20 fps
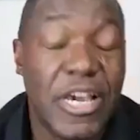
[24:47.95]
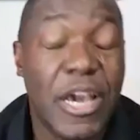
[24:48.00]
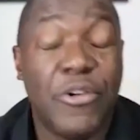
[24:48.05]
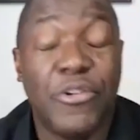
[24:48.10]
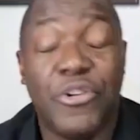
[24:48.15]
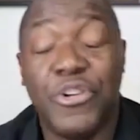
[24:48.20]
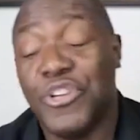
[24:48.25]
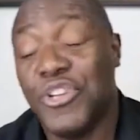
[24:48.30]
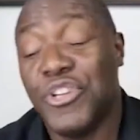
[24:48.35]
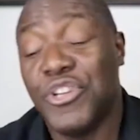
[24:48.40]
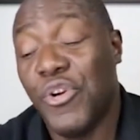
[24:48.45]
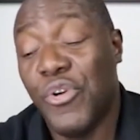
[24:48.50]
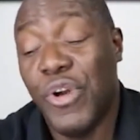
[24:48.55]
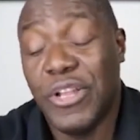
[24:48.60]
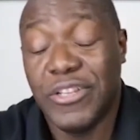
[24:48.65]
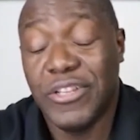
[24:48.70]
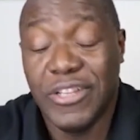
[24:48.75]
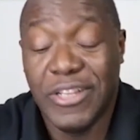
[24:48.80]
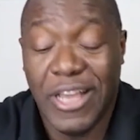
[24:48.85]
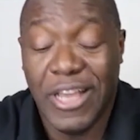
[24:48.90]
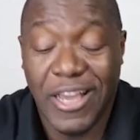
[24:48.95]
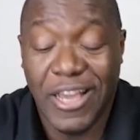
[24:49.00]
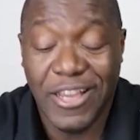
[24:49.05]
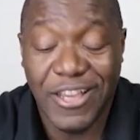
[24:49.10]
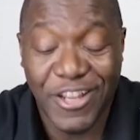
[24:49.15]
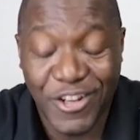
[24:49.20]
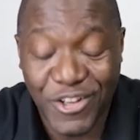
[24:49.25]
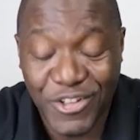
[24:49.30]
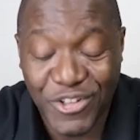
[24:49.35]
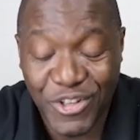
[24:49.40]
well, you know what? Uh, you
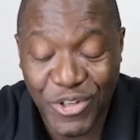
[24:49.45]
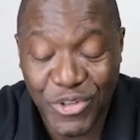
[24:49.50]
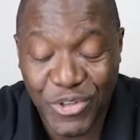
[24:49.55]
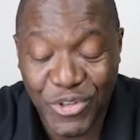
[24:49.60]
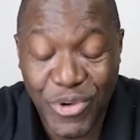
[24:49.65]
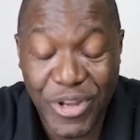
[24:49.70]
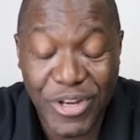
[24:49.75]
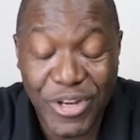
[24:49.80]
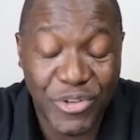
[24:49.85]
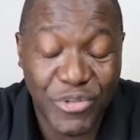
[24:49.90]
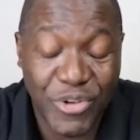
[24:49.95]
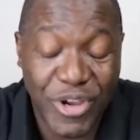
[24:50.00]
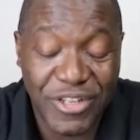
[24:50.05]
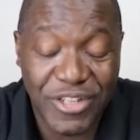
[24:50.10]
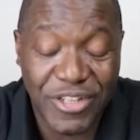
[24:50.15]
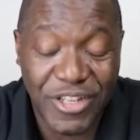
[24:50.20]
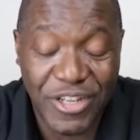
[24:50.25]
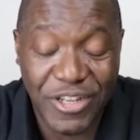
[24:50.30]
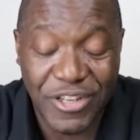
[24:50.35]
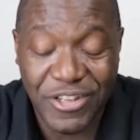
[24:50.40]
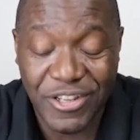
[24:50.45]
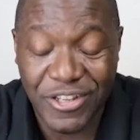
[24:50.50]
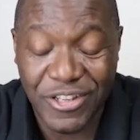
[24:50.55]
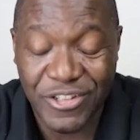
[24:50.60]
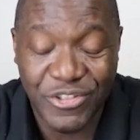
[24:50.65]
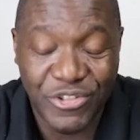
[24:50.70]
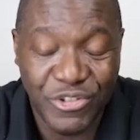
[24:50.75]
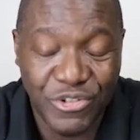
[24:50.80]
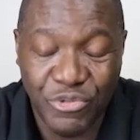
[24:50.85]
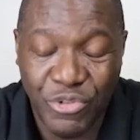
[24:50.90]
know, so 2020
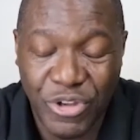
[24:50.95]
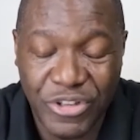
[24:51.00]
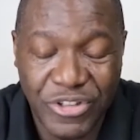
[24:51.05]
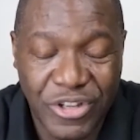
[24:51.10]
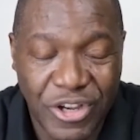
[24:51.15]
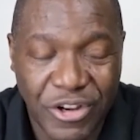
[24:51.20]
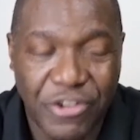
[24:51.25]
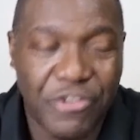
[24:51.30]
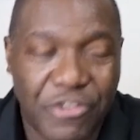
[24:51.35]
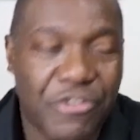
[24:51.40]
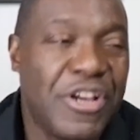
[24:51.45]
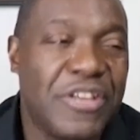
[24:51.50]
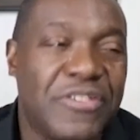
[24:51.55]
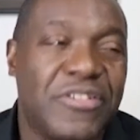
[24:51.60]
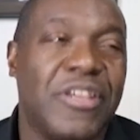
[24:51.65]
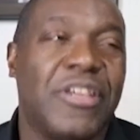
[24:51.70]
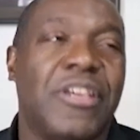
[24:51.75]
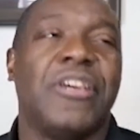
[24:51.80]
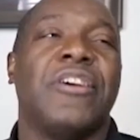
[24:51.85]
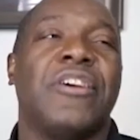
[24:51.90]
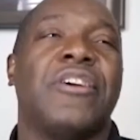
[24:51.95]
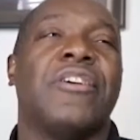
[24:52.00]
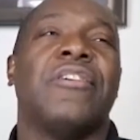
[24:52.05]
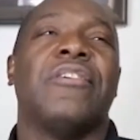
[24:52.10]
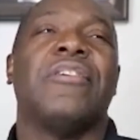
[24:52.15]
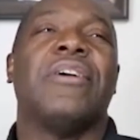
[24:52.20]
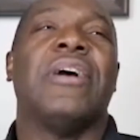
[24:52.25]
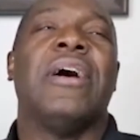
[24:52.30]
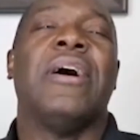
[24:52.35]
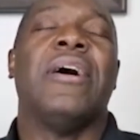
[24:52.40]
was a crazy
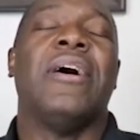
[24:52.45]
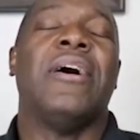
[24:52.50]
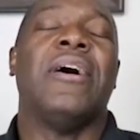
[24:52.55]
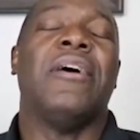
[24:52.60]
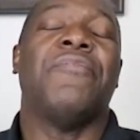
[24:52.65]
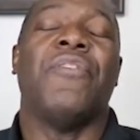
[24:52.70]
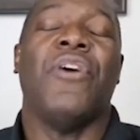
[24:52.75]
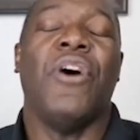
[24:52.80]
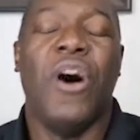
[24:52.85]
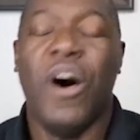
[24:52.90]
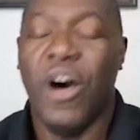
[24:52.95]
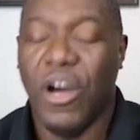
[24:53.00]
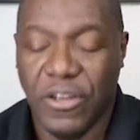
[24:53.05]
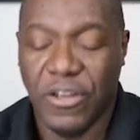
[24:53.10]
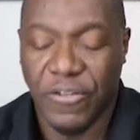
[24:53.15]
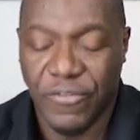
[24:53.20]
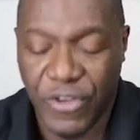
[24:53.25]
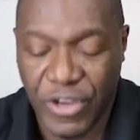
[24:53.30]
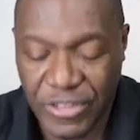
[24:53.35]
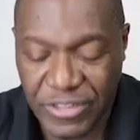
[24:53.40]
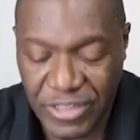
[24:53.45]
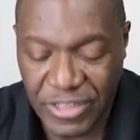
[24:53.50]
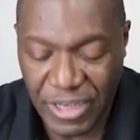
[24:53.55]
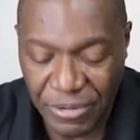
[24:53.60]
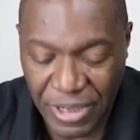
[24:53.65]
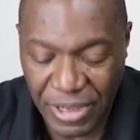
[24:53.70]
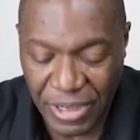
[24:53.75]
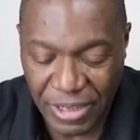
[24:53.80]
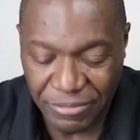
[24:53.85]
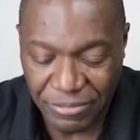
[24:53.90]
year uh, for all of us, a,
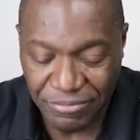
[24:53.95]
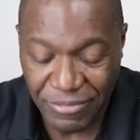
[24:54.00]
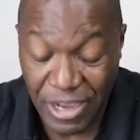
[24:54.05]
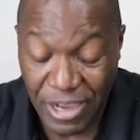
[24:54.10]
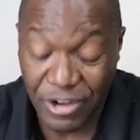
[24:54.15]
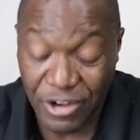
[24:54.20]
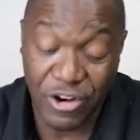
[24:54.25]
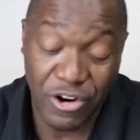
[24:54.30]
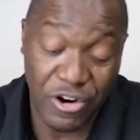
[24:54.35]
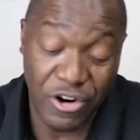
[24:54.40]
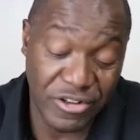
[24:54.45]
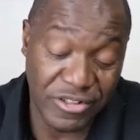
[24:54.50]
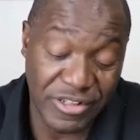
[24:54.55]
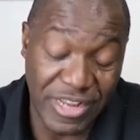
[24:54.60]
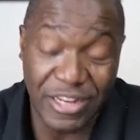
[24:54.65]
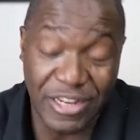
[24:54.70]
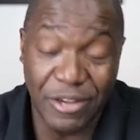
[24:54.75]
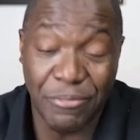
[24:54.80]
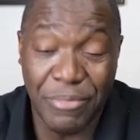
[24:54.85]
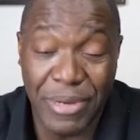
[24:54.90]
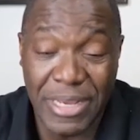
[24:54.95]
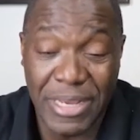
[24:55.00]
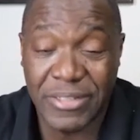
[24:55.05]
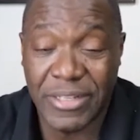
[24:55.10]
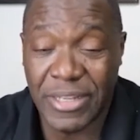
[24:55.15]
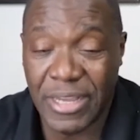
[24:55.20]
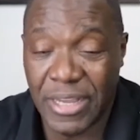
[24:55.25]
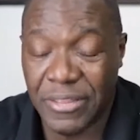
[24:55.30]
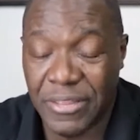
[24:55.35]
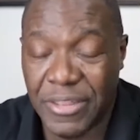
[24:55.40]
a, a, curse and a
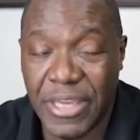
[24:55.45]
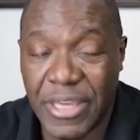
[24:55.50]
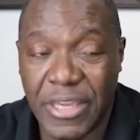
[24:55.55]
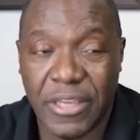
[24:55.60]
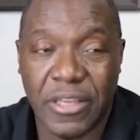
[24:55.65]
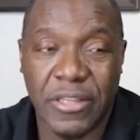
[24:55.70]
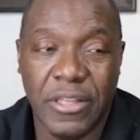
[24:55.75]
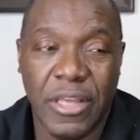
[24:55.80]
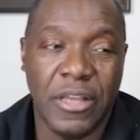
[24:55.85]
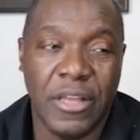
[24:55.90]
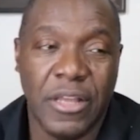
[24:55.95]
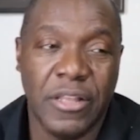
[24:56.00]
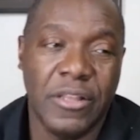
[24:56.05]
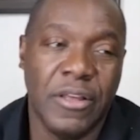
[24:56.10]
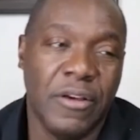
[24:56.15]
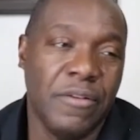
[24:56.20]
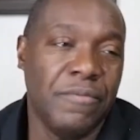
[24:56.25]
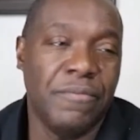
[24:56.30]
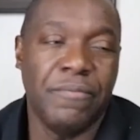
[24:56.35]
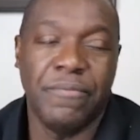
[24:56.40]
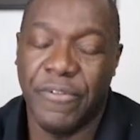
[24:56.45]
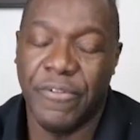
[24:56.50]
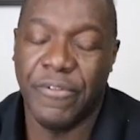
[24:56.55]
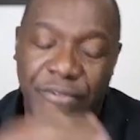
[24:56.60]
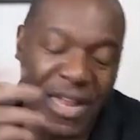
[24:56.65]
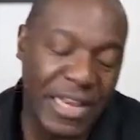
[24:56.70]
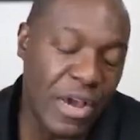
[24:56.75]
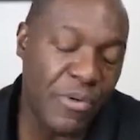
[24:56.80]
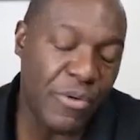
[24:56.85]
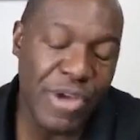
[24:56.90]
blessing. I think the, the, the
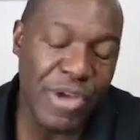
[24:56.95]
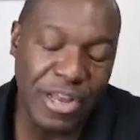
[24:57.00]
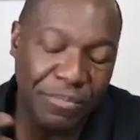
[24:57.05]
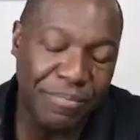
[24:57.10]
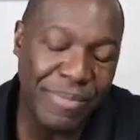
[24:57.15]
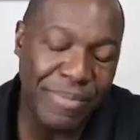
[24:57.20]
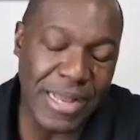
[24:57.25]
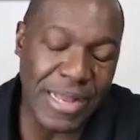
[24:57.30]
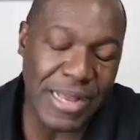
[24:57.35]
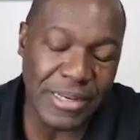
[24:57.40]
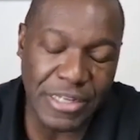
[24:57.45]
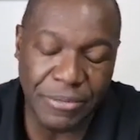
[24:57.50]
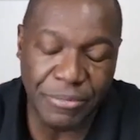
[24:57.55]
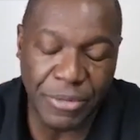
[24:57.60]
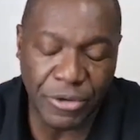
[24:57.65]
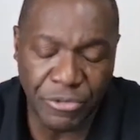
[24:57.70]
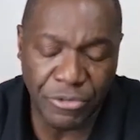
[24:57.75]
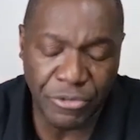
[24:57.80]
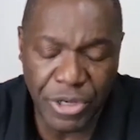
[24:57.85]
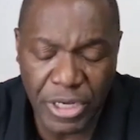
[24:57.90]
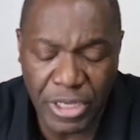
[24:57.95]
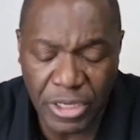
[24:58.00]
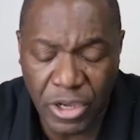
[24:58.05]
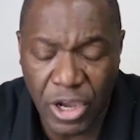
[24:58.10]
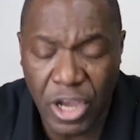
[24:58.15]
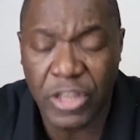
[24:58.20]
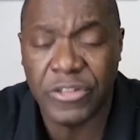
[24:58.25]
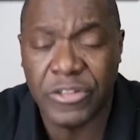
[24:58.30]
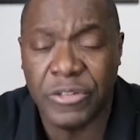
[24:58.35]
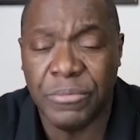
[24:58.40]
fact that we had a pandemic really
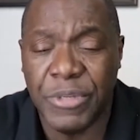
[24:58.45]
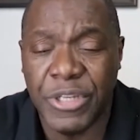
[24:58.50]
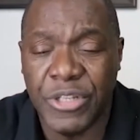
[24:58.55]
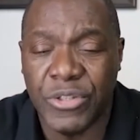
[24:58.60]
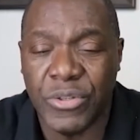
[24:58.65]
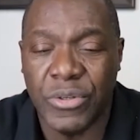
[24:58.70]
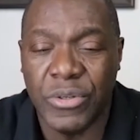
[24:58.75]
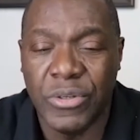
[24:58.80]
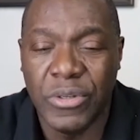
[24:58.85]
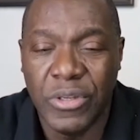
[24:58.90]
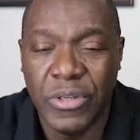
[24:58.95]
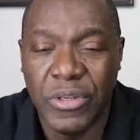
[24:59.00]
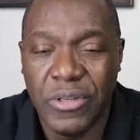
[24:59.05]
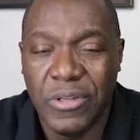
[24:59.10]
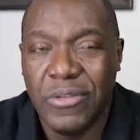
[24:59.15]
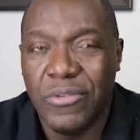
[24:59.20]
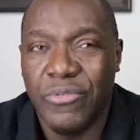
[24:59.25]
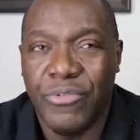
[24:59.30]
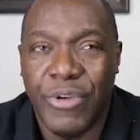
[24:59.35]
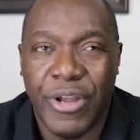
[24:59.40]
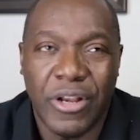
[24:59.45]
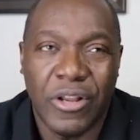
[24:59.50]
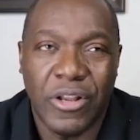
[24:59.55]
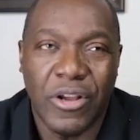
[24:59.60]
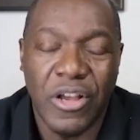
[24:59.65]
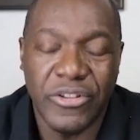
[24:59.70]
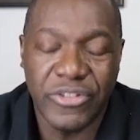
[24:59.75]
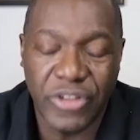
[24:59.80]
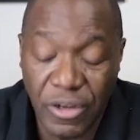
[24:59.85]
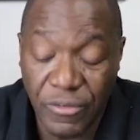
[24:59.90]
caused me to, well,
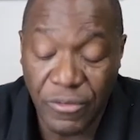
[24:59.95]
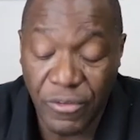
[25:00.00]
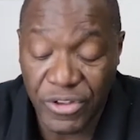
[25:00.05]
caused all of us